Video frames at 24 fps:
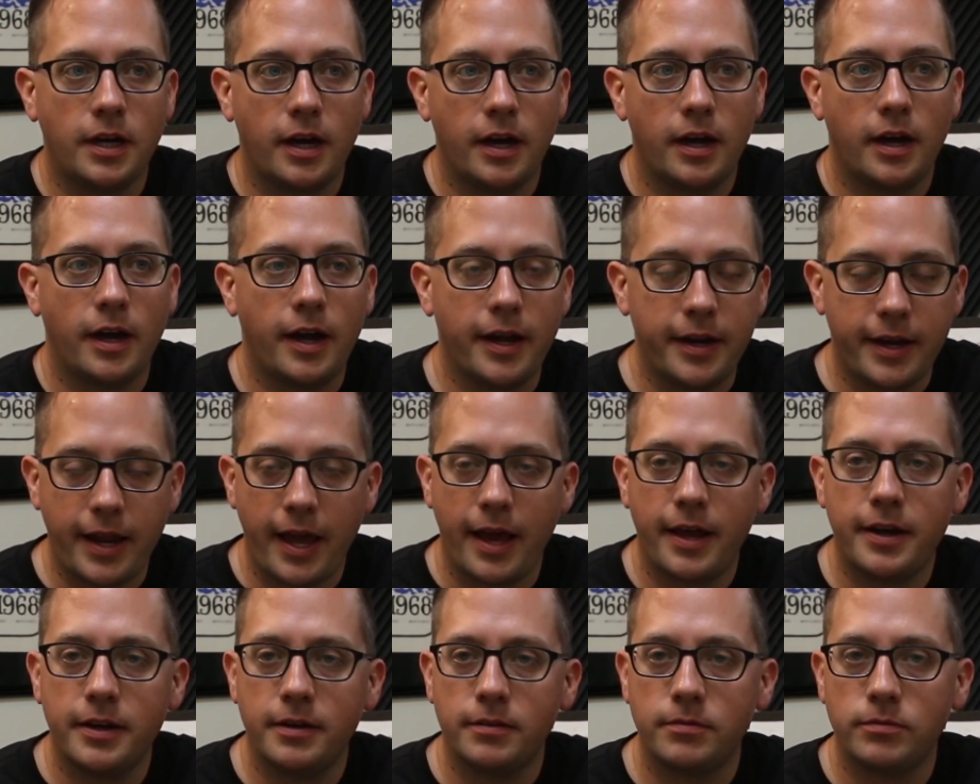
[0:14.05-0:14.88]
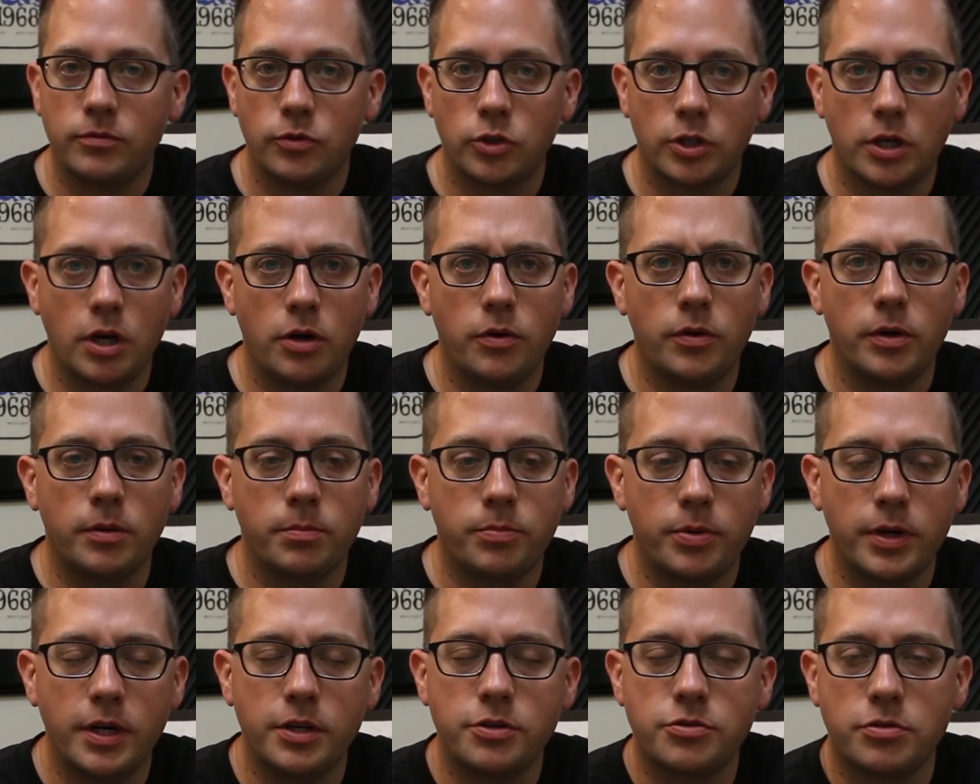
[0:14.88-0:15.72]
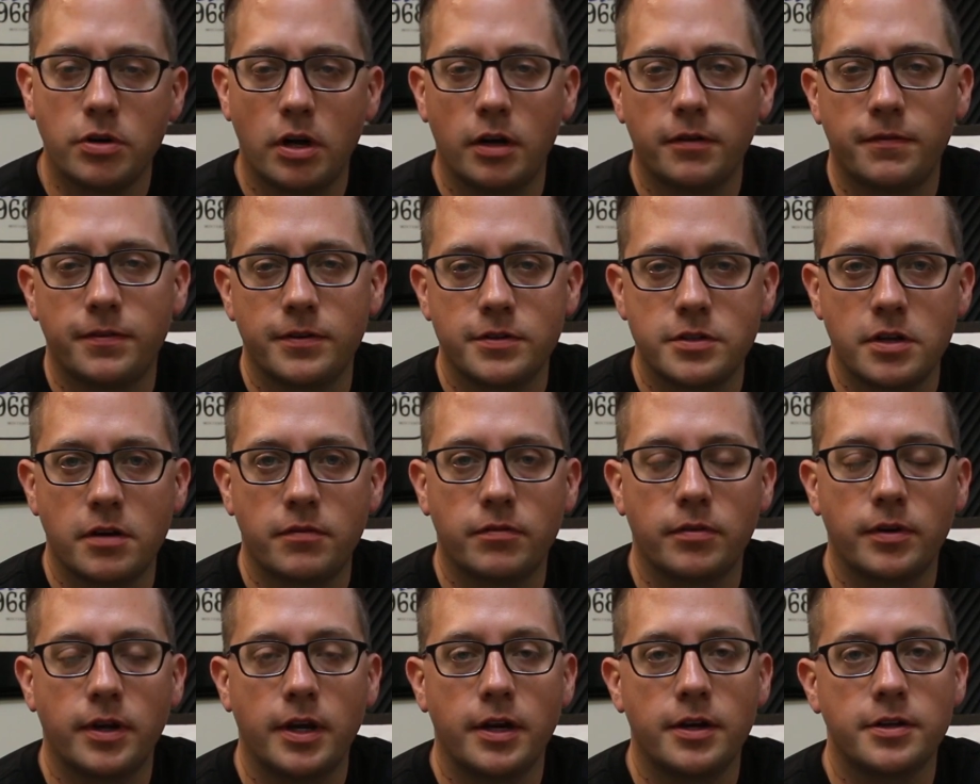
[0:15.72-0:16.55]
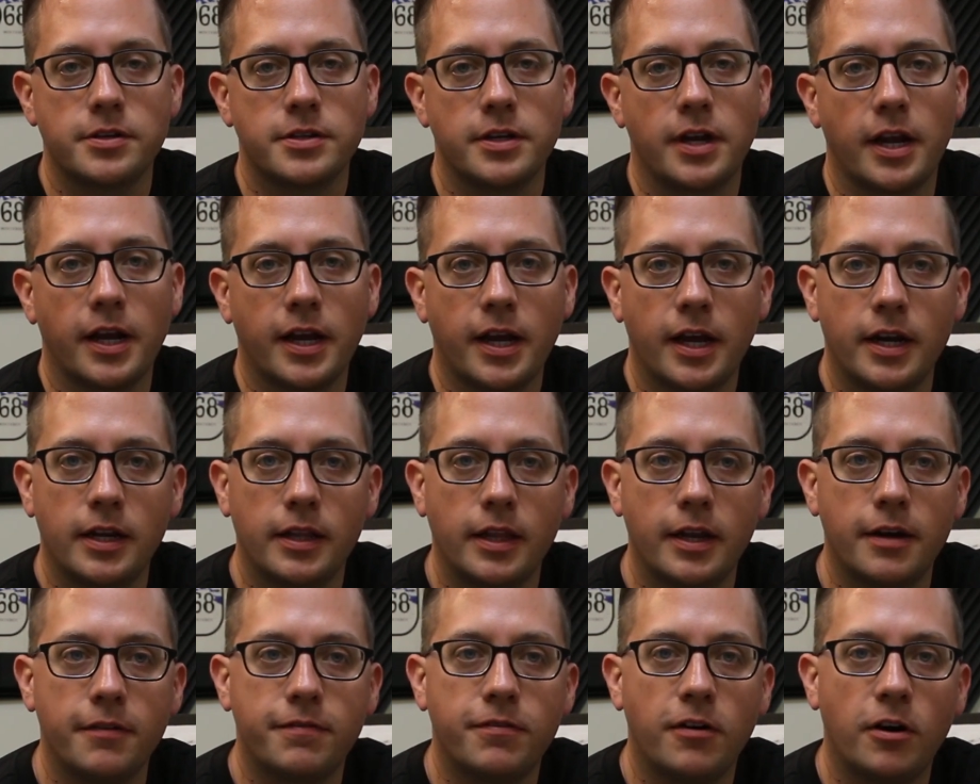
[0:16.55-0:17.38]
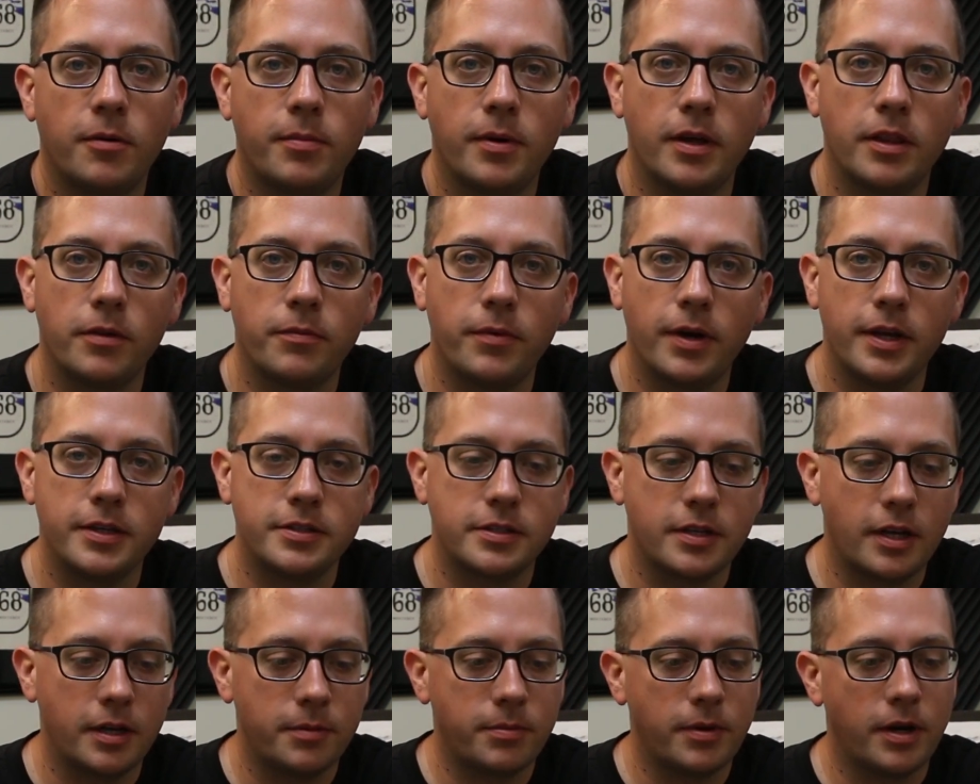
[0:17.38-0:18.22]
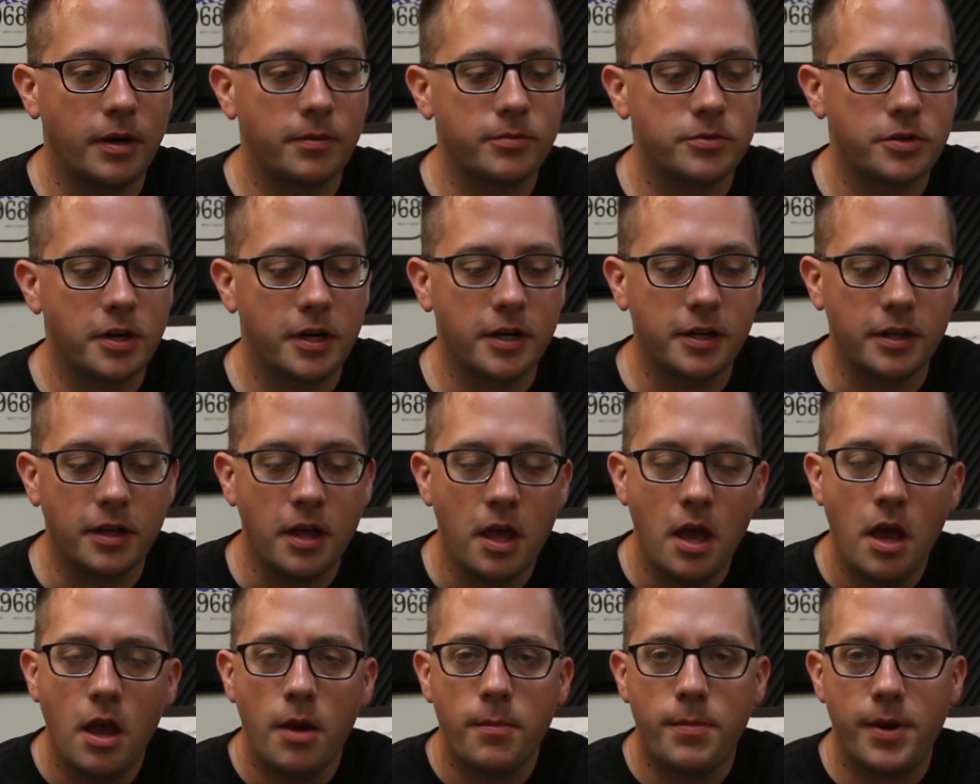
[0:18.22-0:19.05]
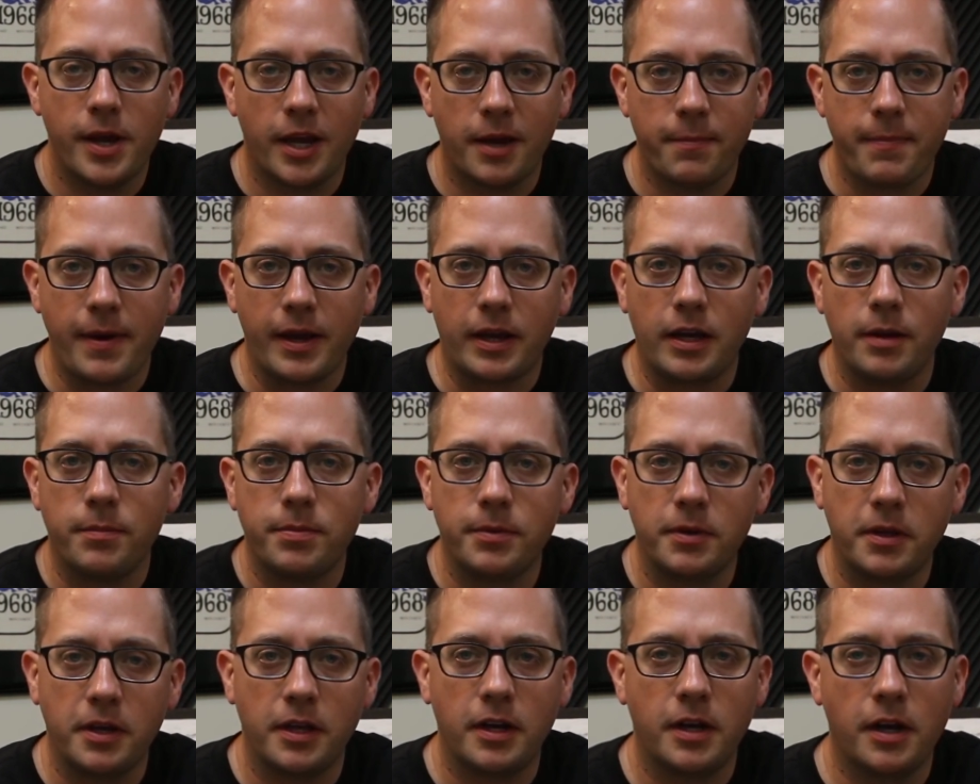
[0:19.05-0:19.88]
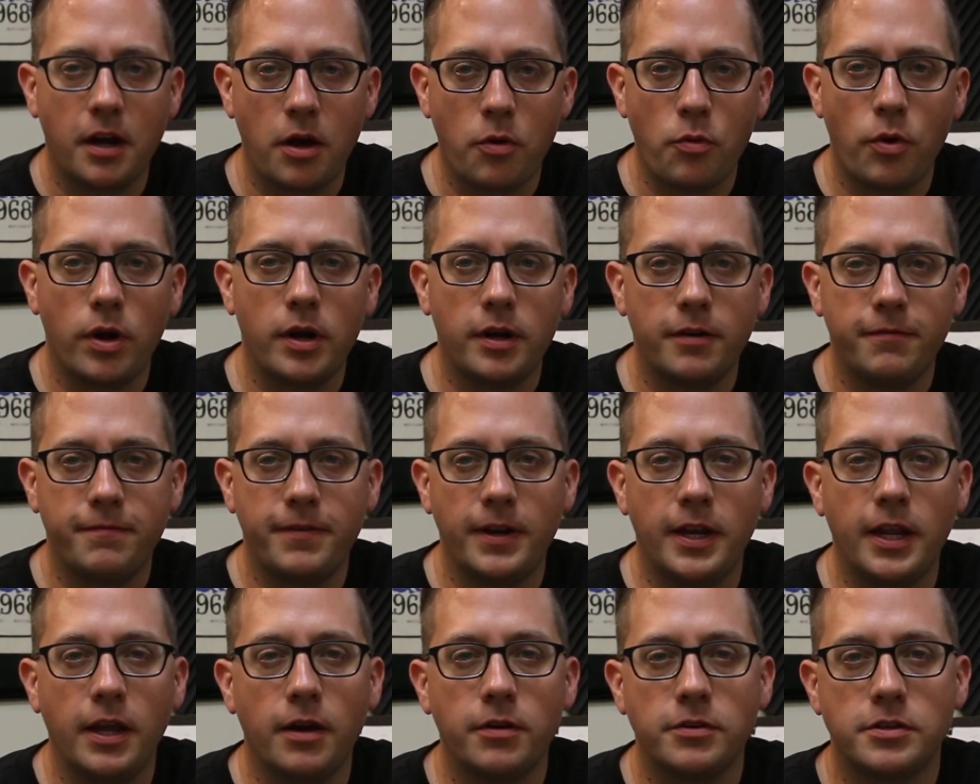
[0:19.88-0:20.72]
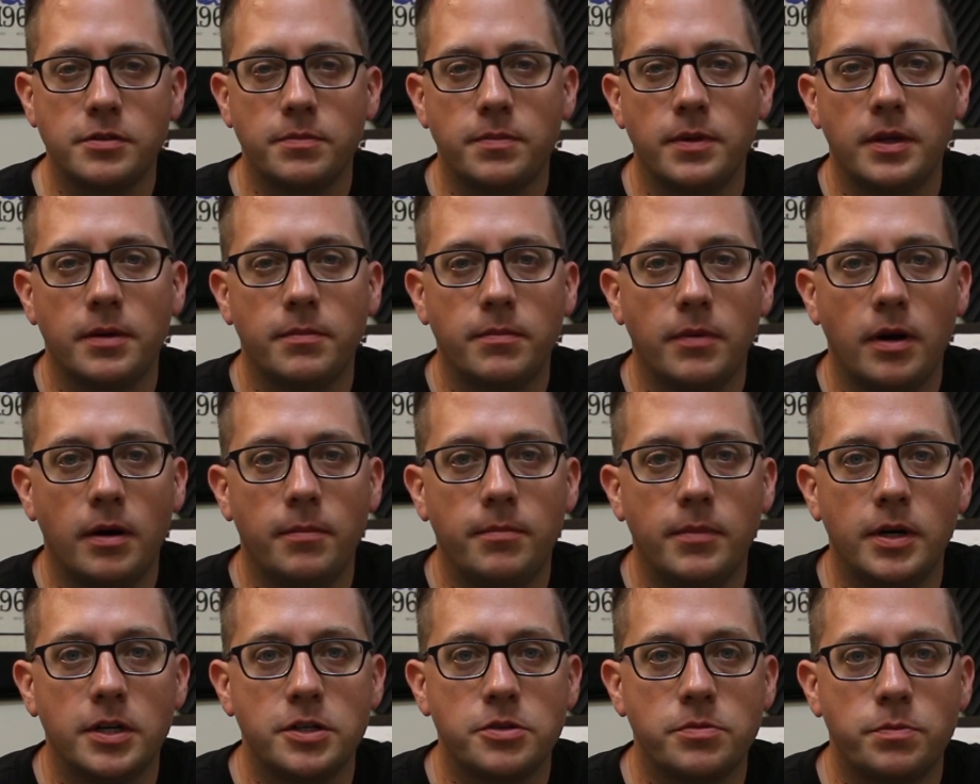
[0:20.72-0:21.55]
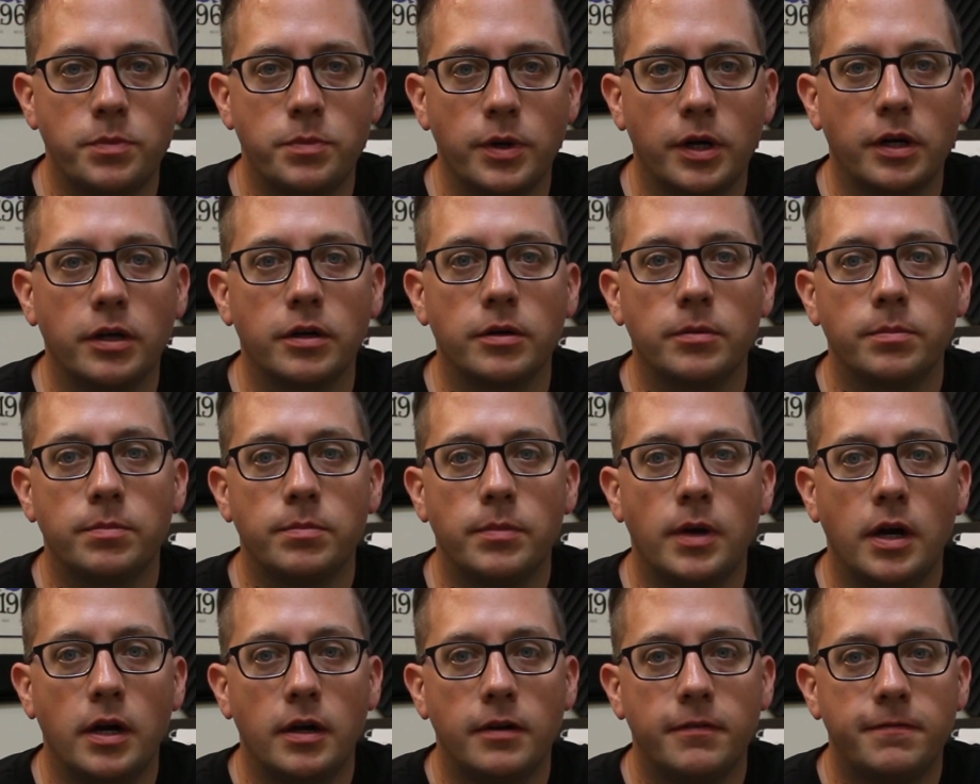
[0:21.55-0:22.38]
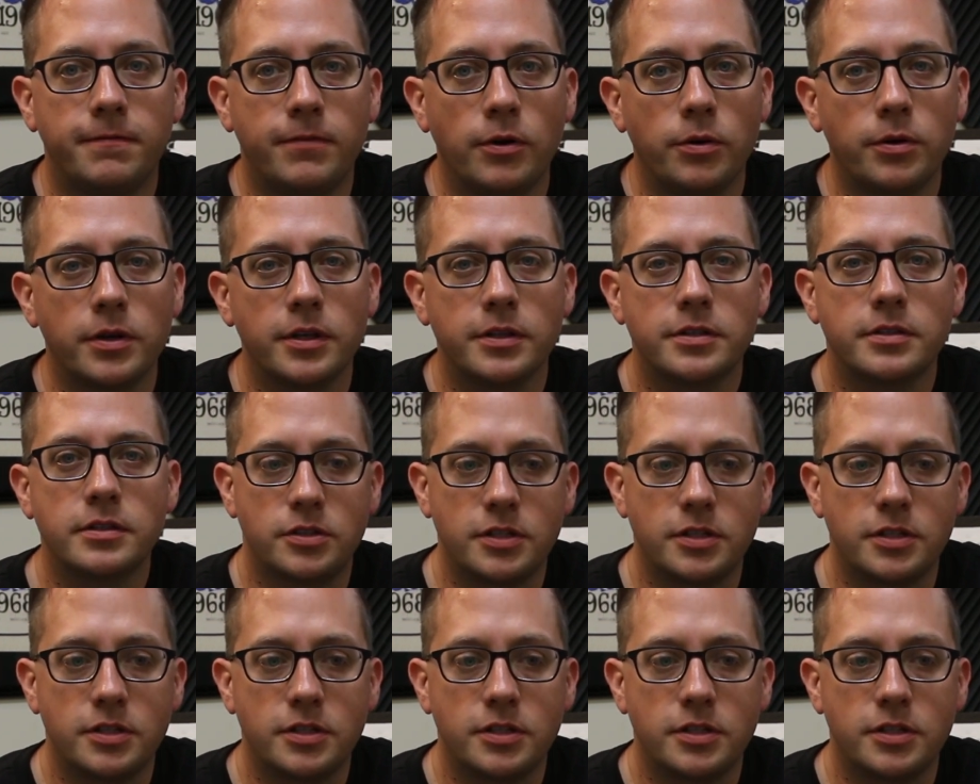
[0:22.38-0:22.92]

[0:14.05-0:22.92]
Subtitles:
I'd had it going pretty strong for several years and I kind of let it fall by the wayside, but I'm trying to pick it back up again, and I wanted video to be a much bigger focus.